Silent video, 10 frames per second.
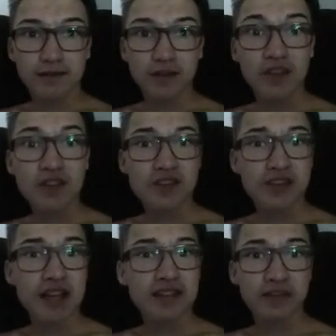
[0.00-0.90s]
This is
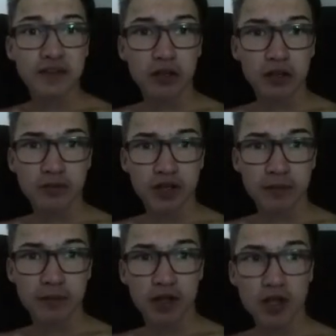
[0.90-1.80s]
XFT Global
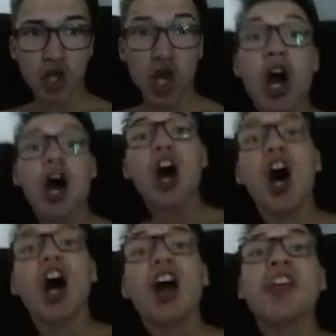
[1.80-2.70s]
Gem. Uh
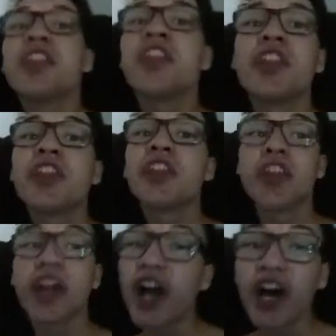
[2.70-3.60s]
-huh.
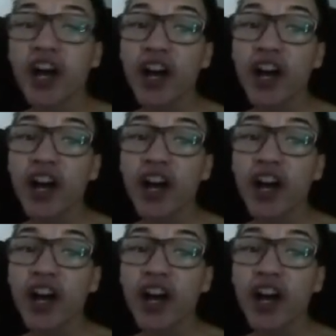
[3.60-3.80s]
See ya!